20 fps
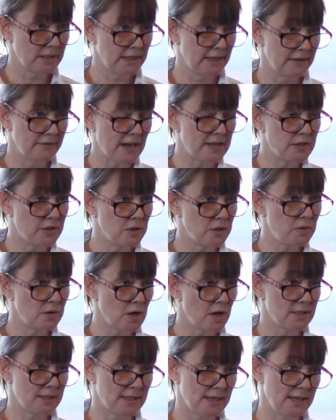If I do
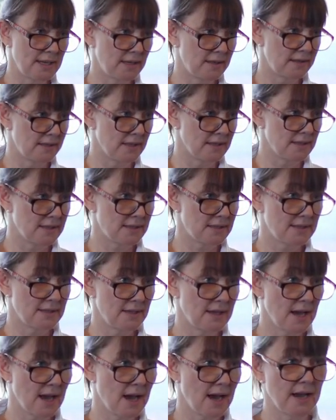not take this,
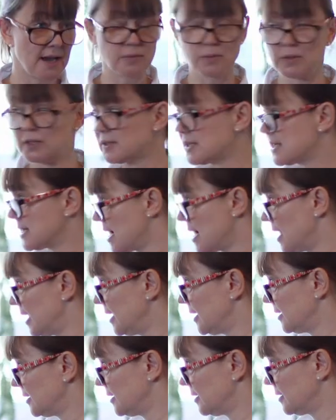I will die.